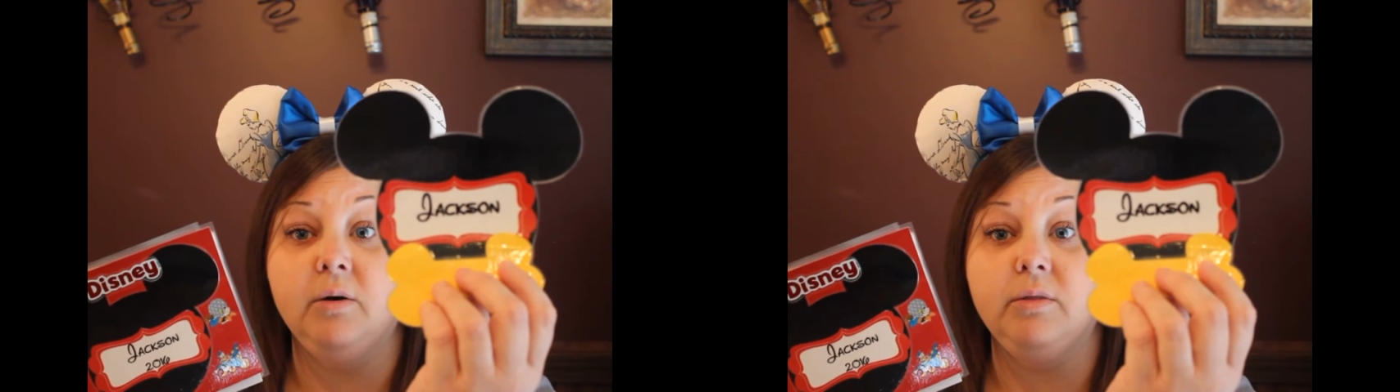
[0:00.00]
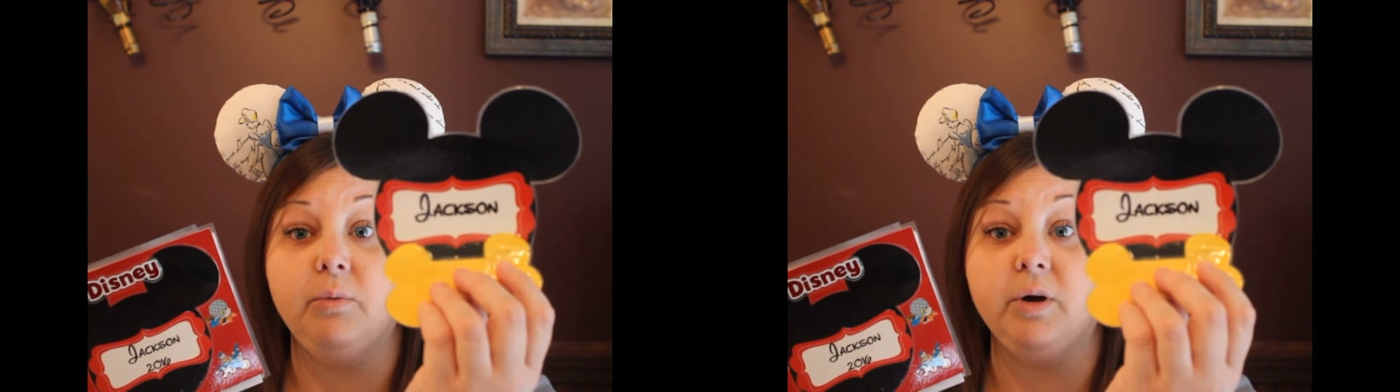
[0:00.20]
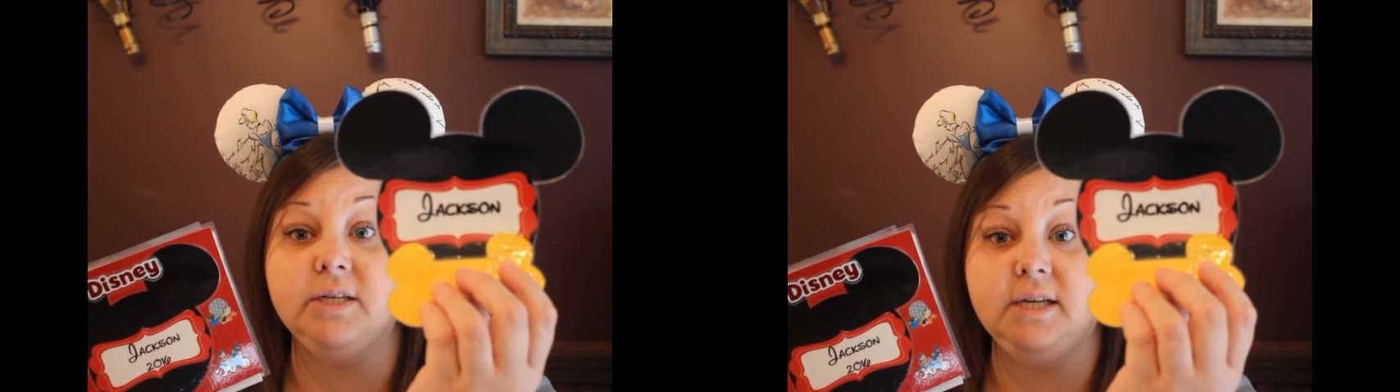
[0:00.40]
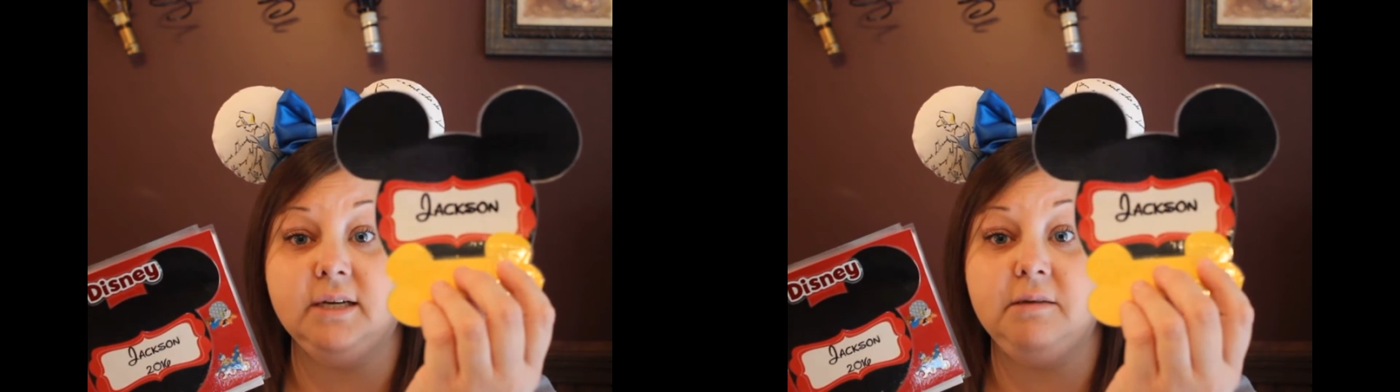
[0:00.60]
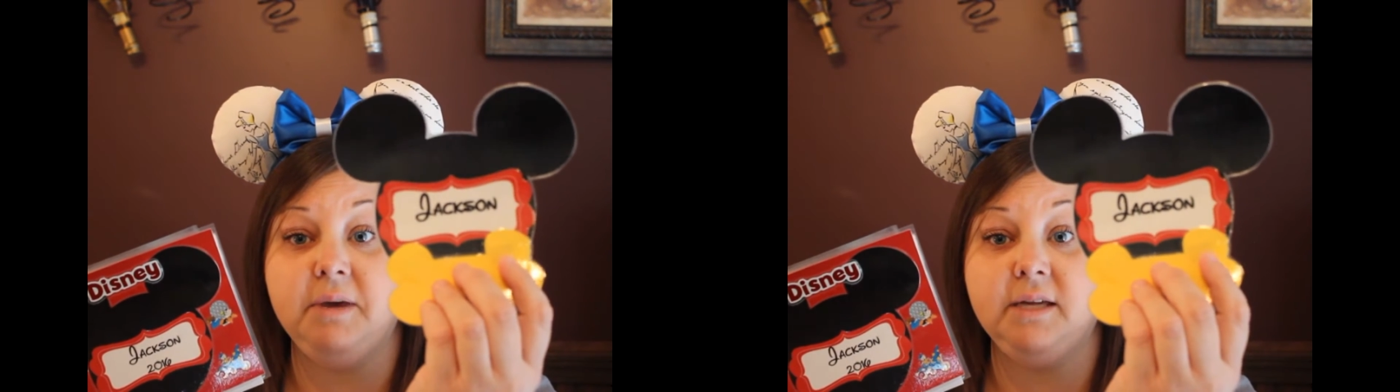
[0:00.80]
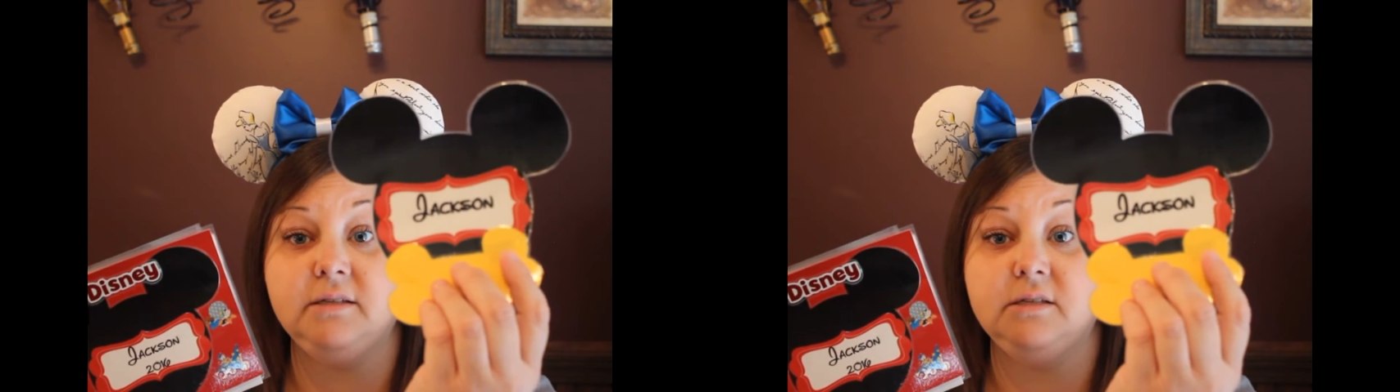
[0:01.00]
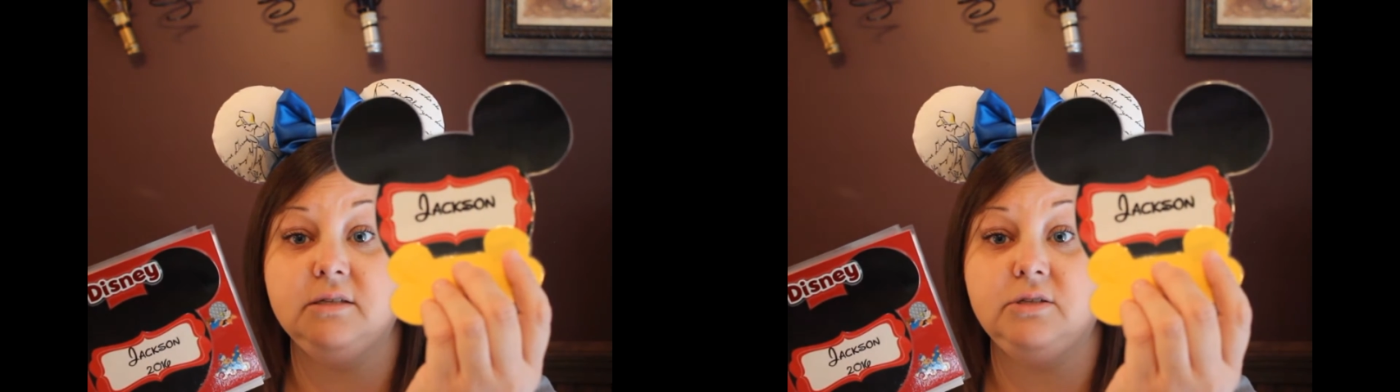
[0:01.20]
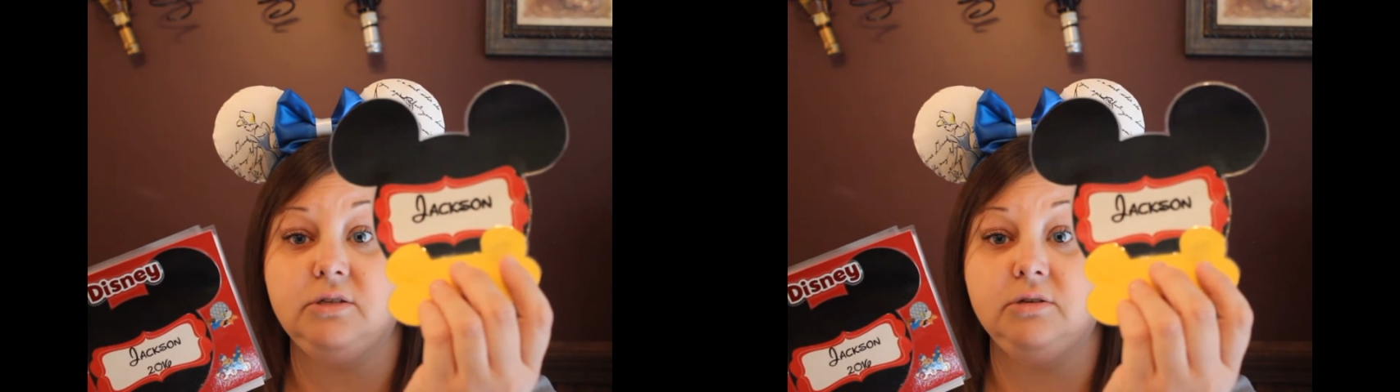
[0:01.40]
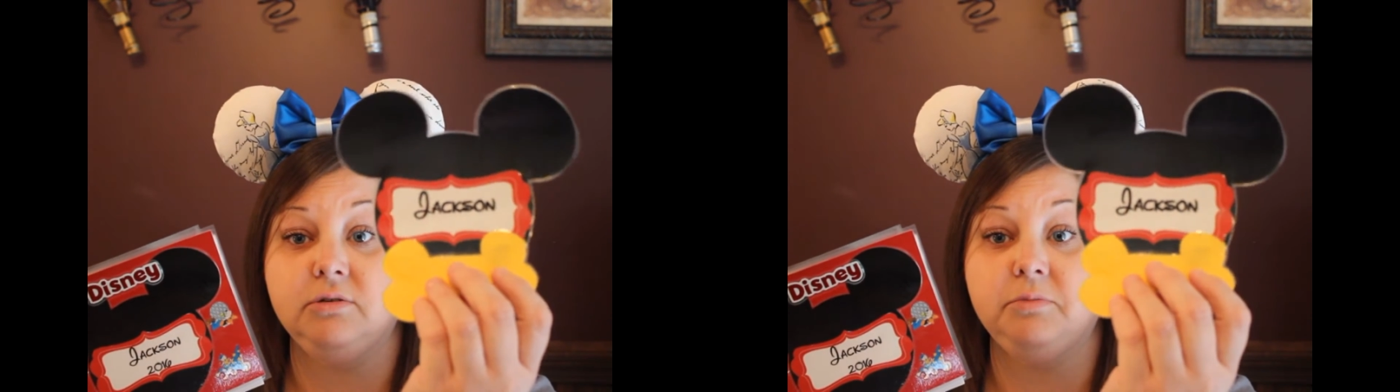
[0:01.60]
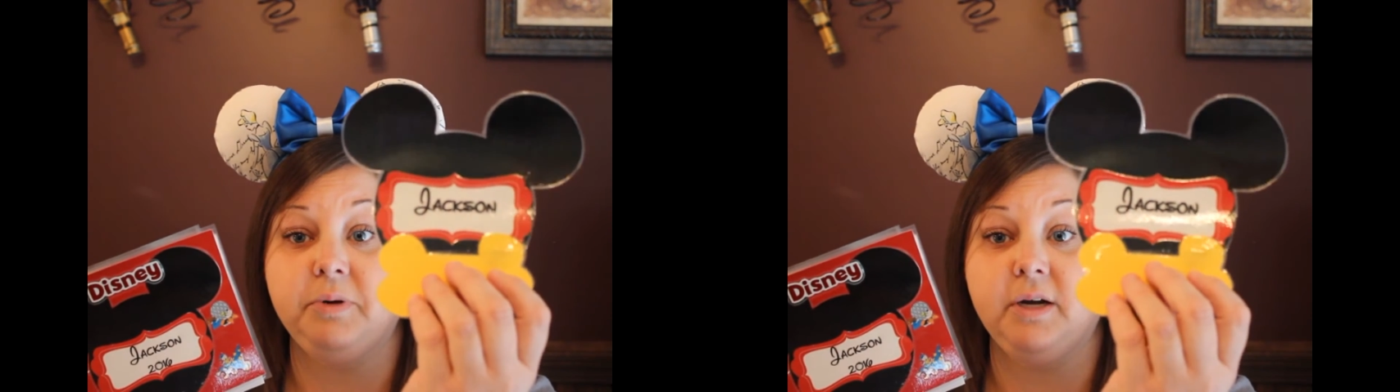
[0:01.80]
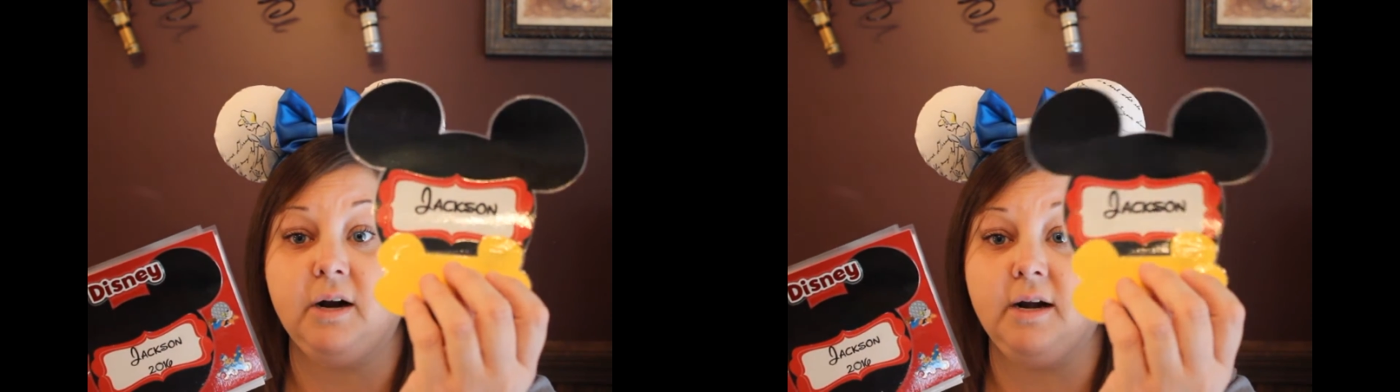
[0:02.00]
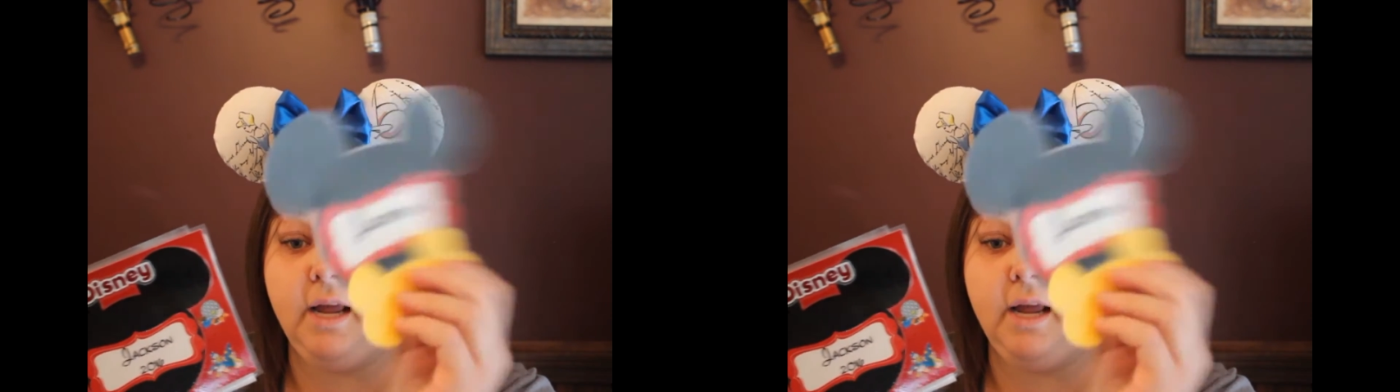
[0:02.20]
the Word document to put our